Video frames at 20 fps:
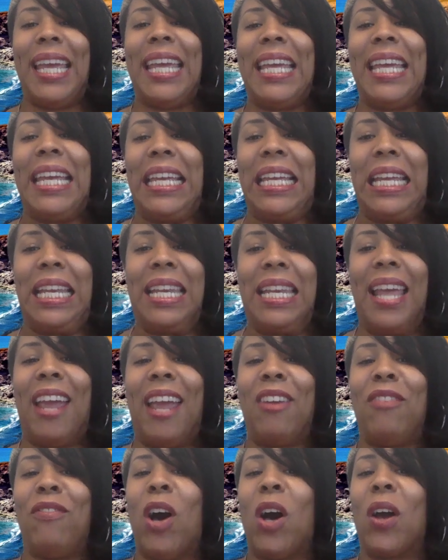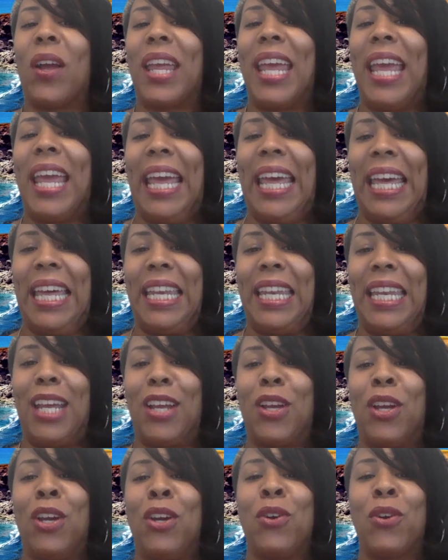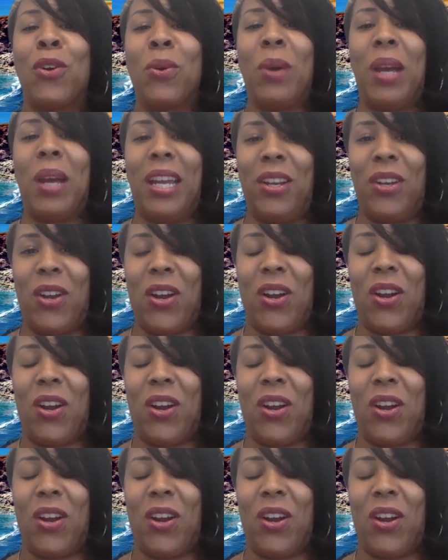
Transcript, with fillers: in a volcanic crater.